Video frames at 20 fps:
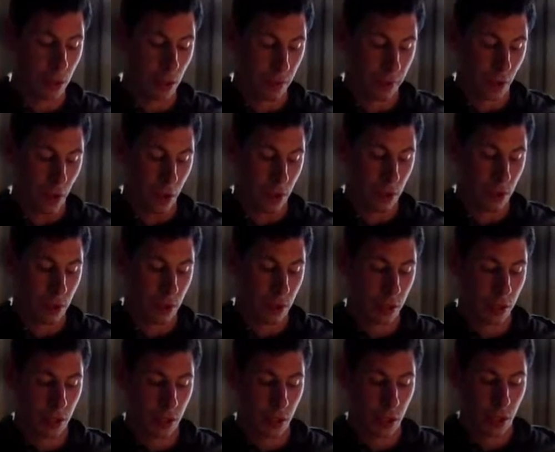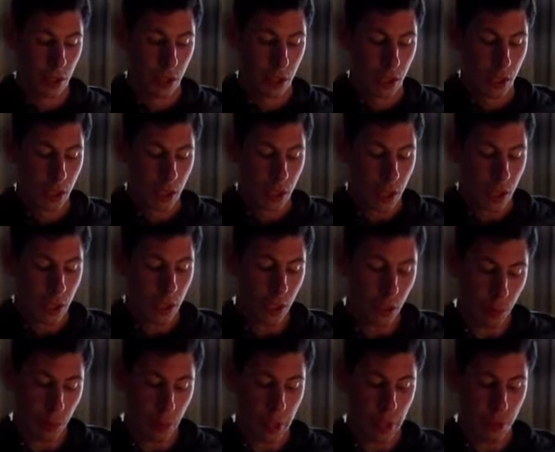of cards. You
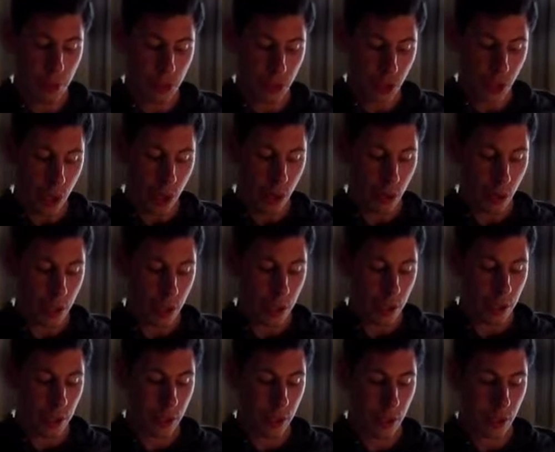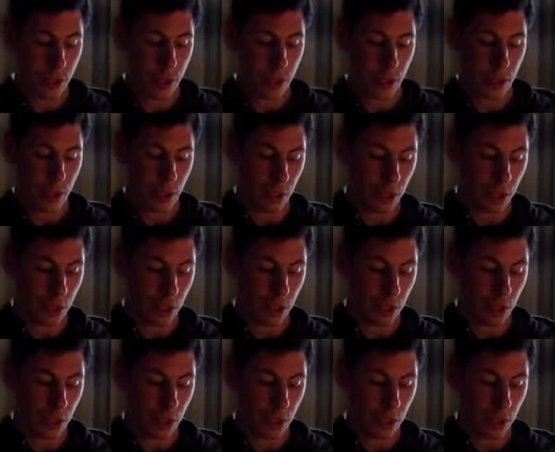can play with the jokers.